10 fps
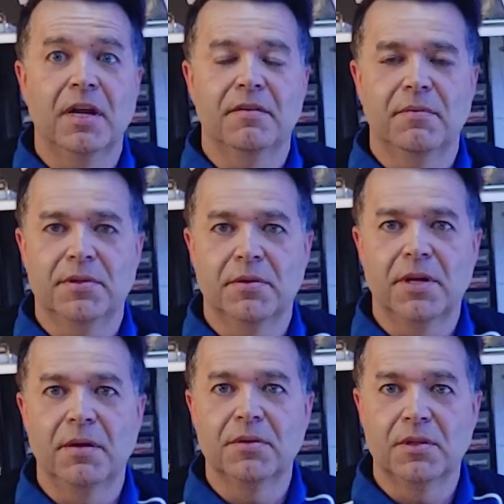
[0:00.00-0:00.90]
which I'll
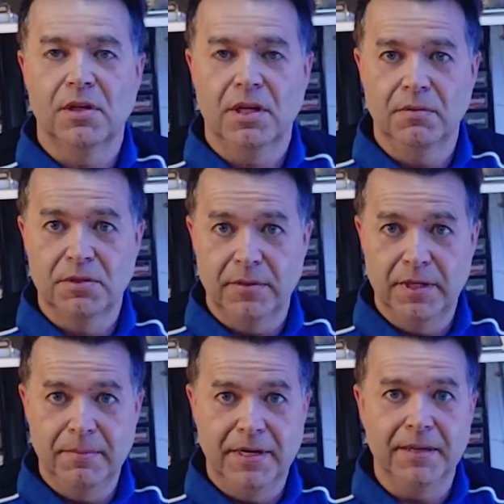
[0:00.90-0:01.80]
go on to in a
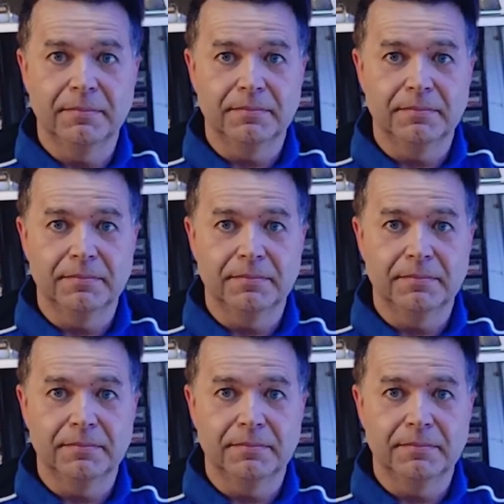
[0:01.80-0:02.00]
minute.